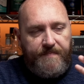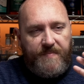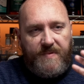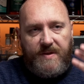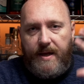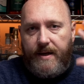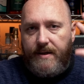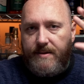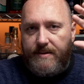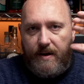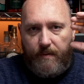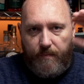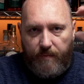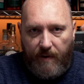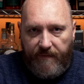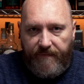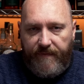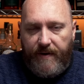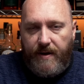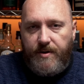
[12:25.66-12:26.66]
takes that
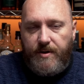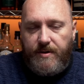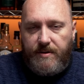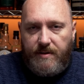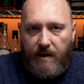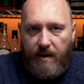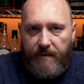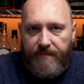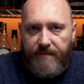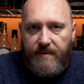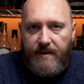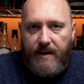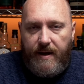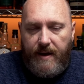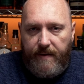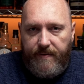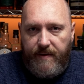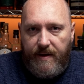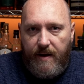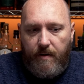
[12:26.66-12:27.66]
rough edges off of
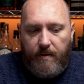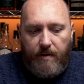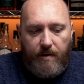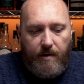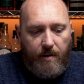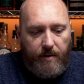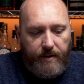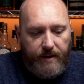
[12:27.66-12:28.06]
the alcohol,